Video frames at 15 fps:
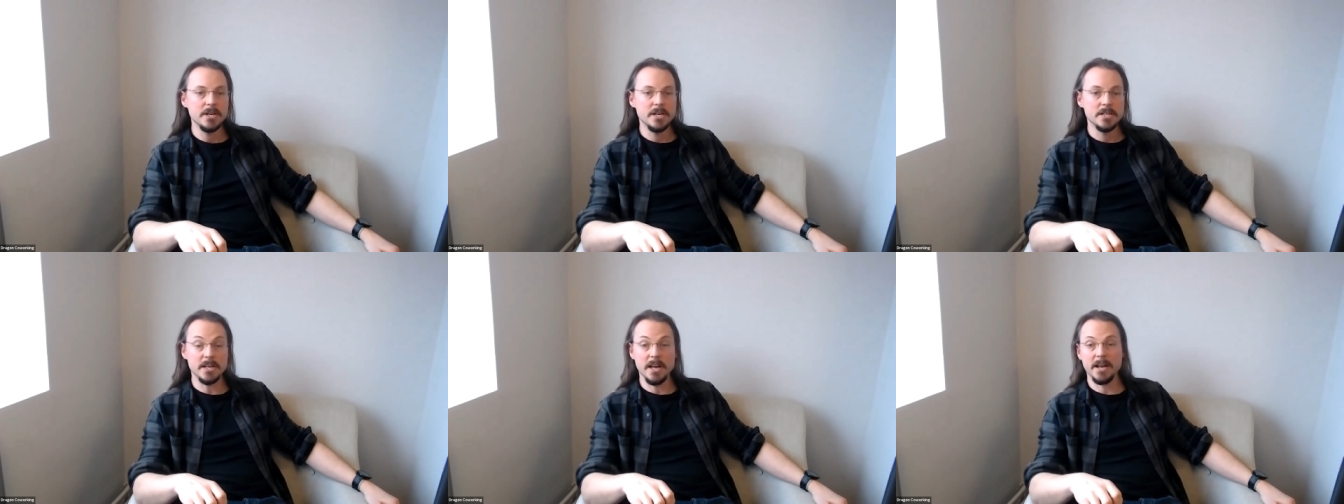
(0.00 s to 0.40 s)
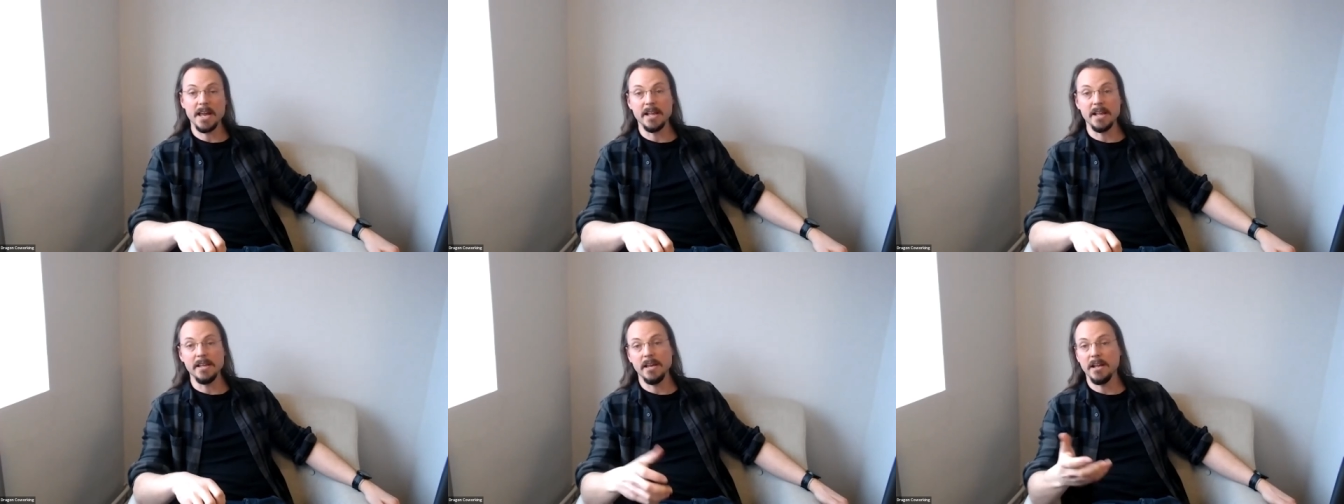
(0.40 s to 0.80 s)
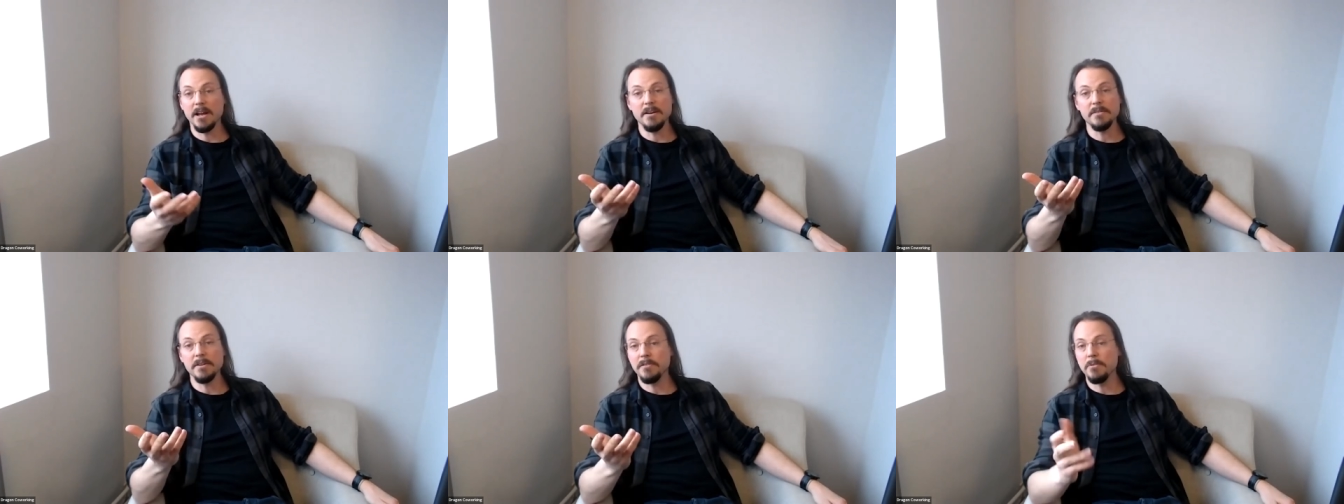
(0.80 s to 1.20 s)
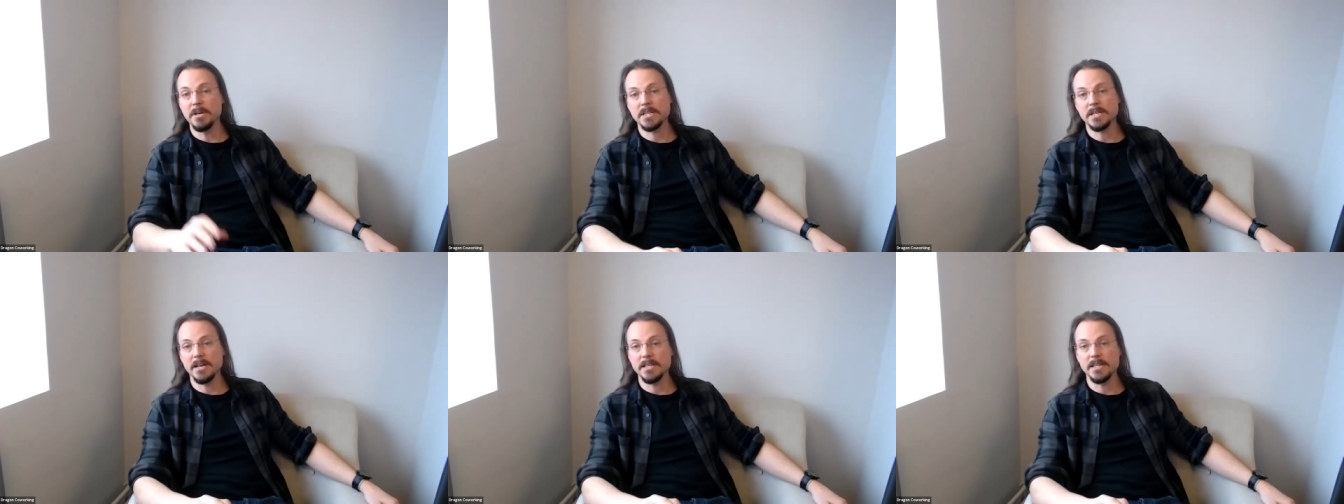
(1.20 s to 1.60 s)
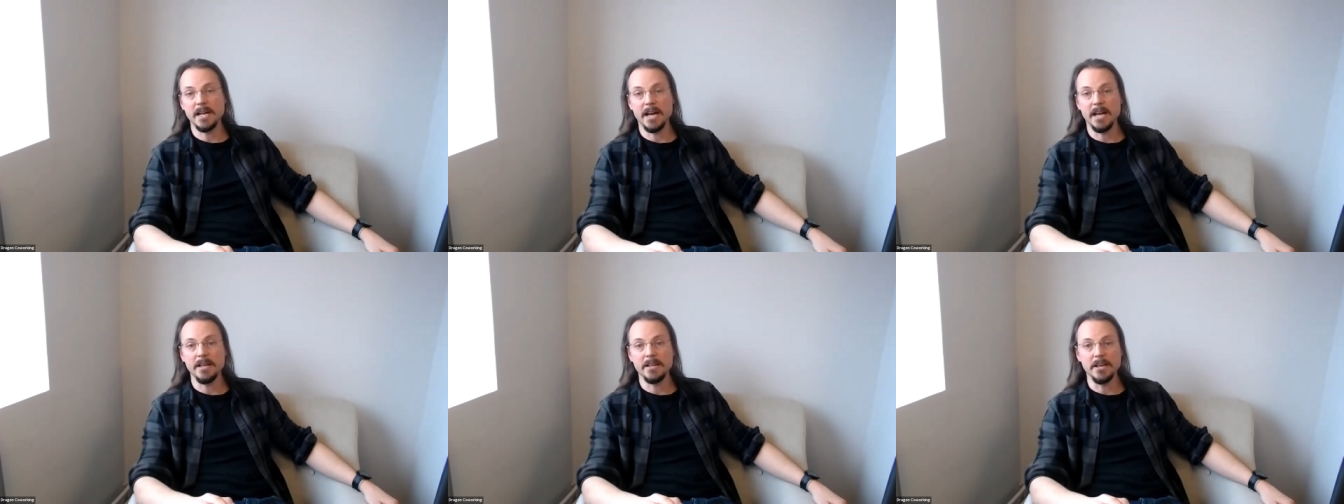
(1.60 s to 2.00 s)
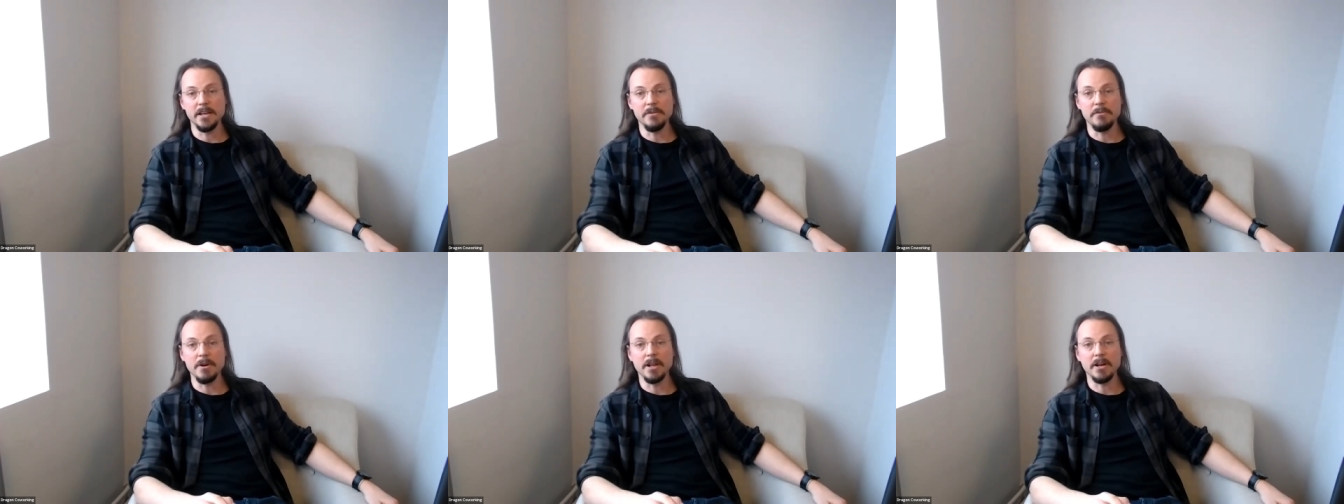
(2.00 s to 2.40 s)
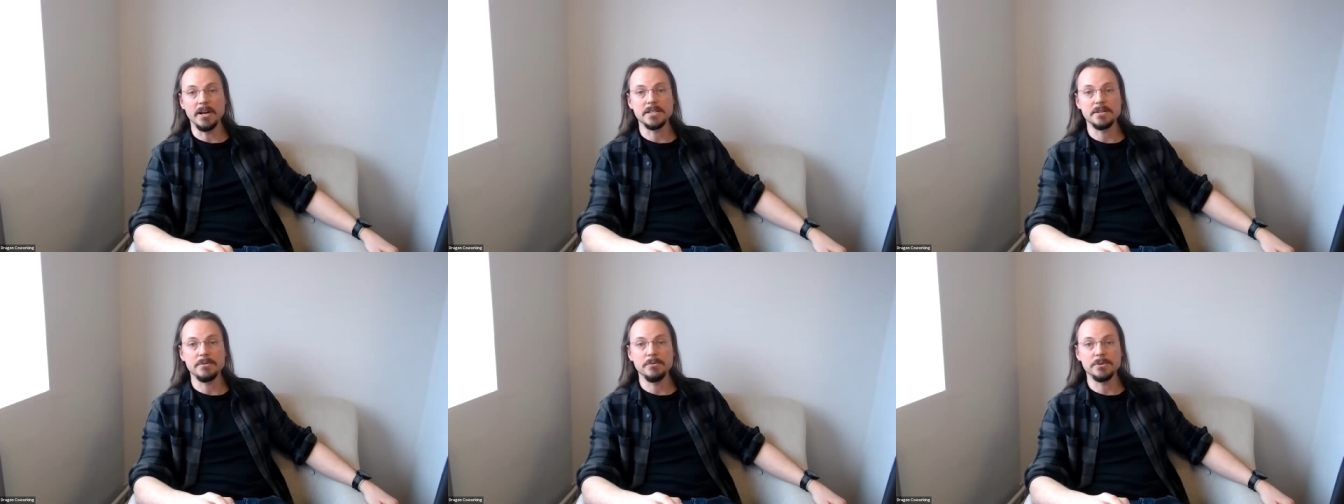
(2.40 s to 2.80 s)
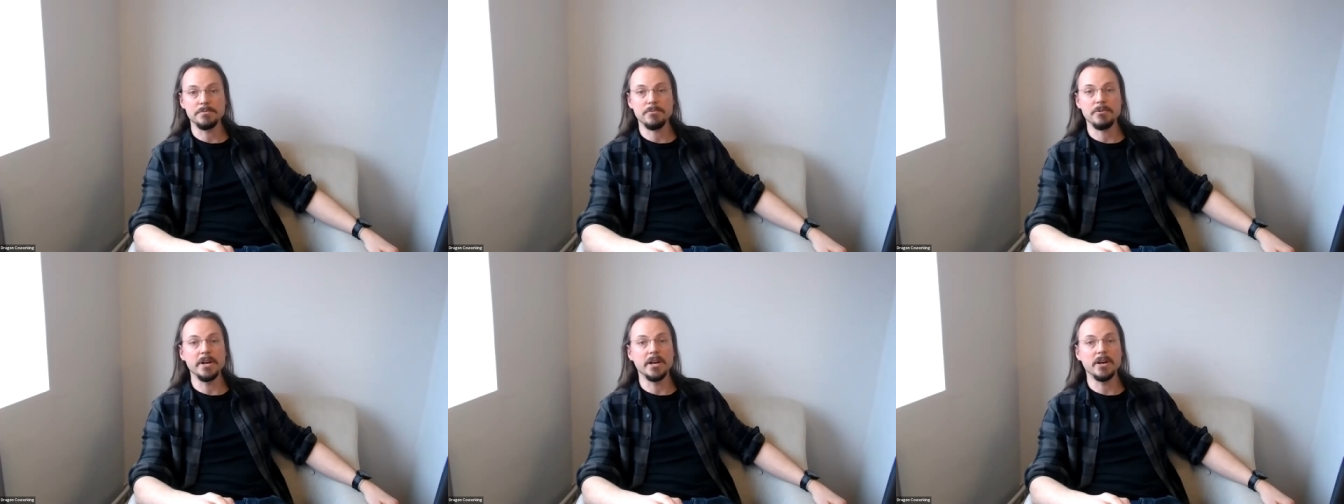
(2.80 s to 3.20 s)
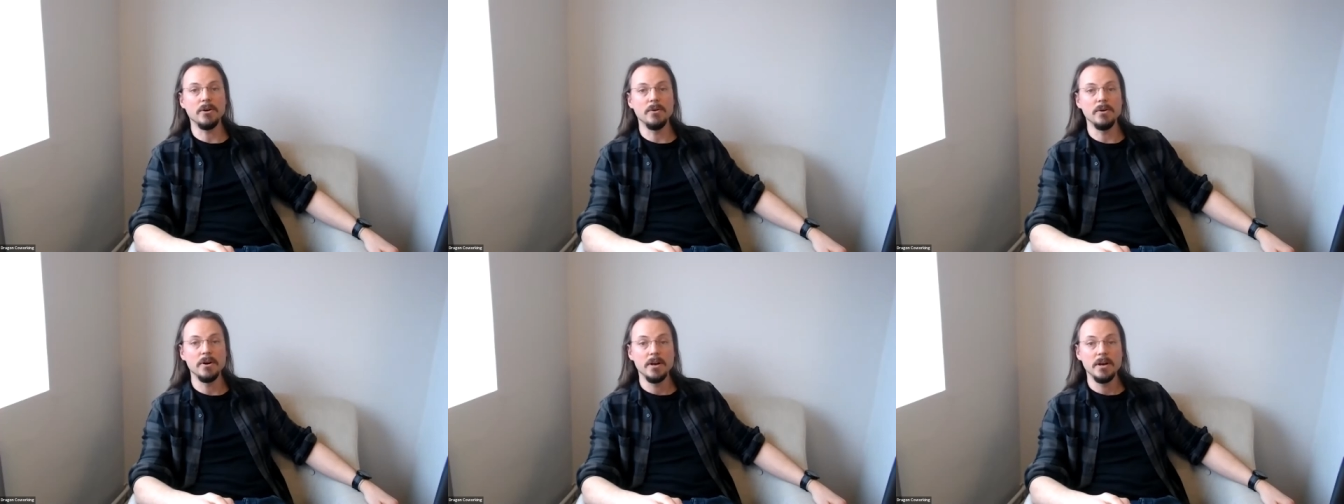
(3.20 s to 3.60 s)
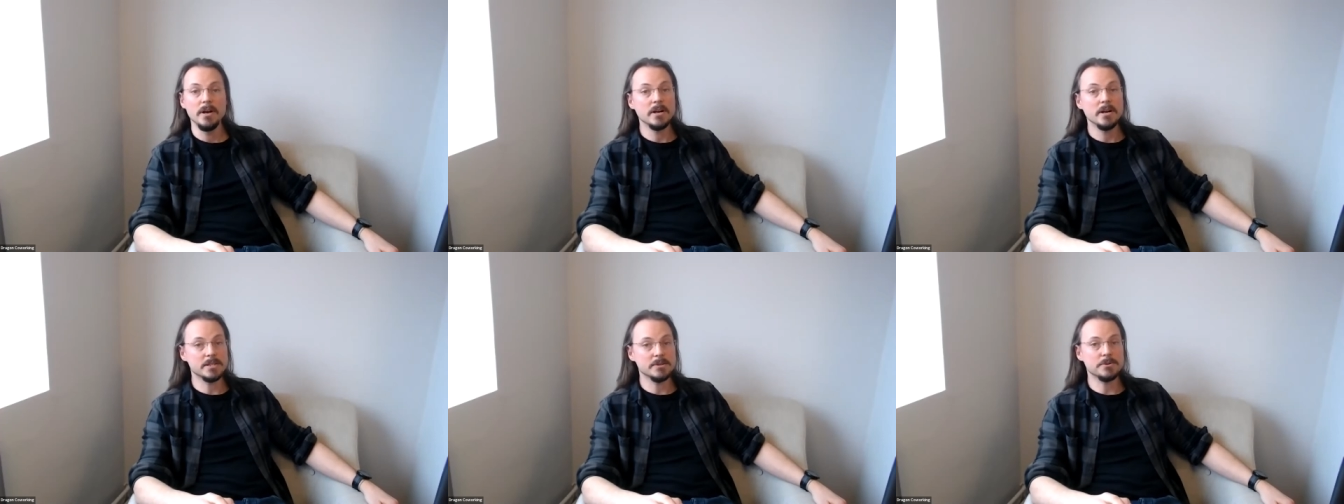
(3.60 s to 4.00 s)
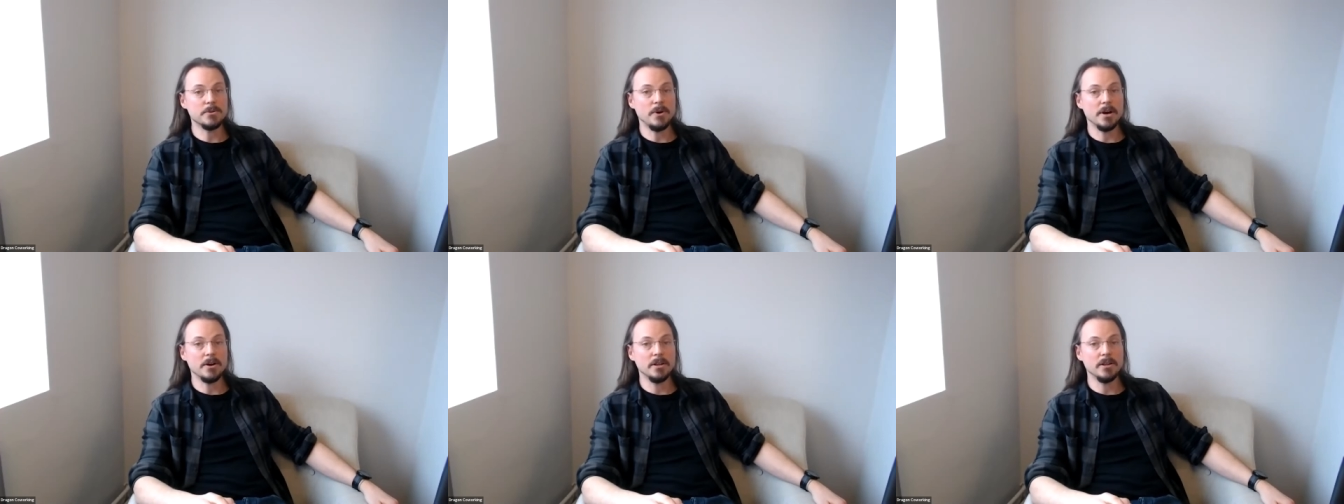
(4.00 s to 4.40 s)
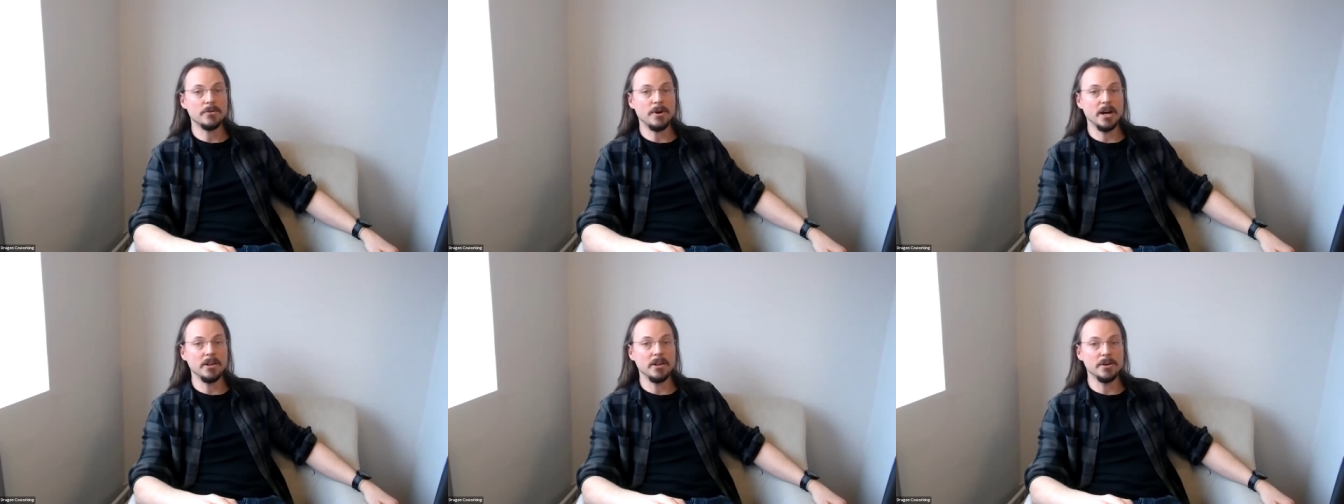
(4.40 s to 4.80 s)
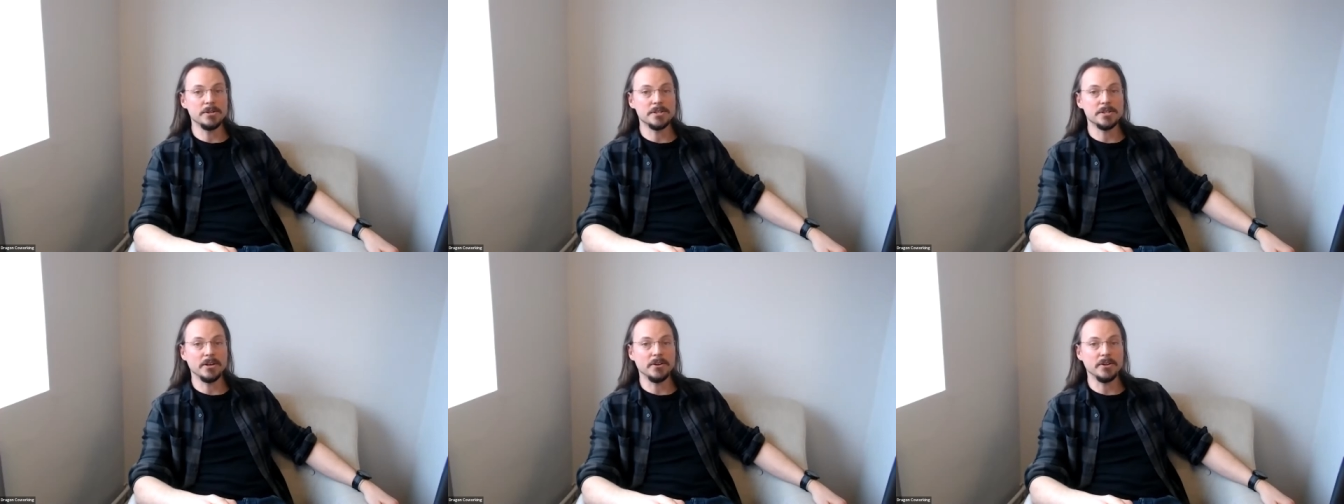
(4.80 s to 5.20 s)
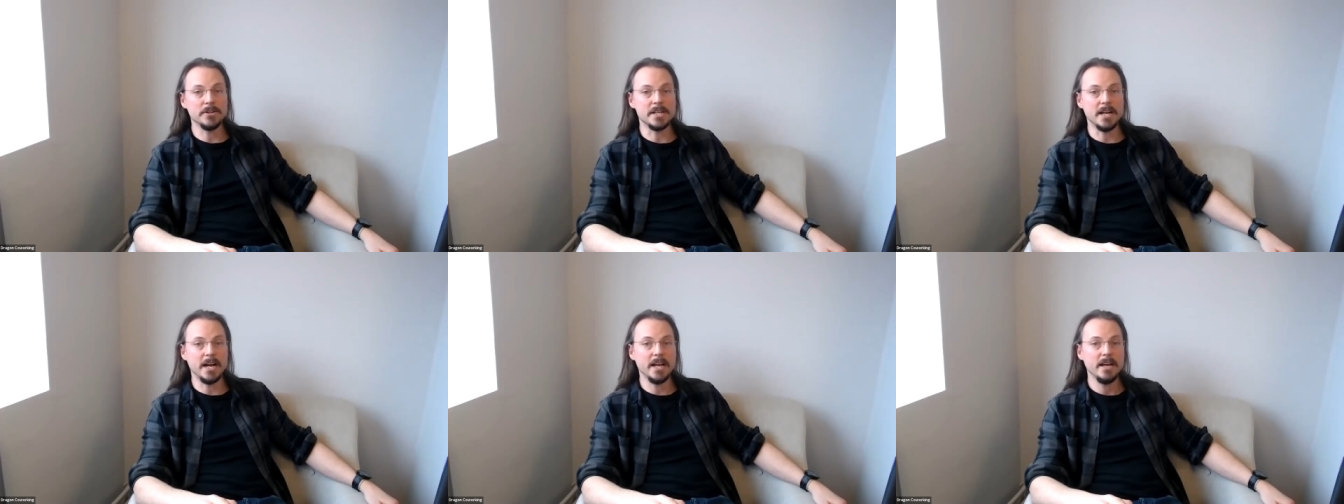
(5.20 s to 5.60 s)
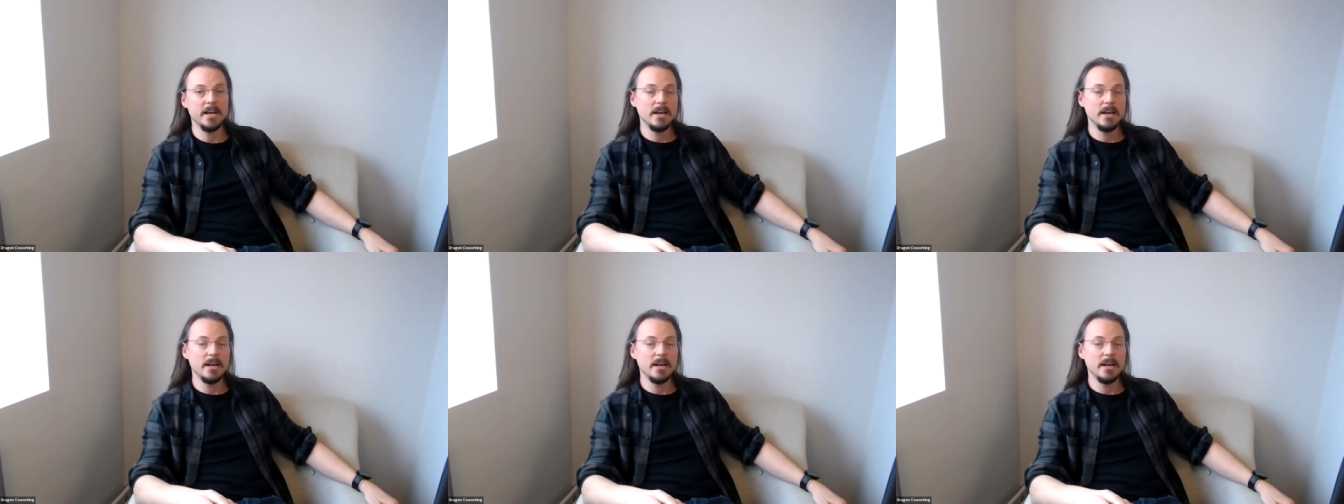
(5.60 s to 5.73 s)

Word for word: So again, you know, even if you miss something today that you realised was pretty cool, because there was quite a lot that's gone on today.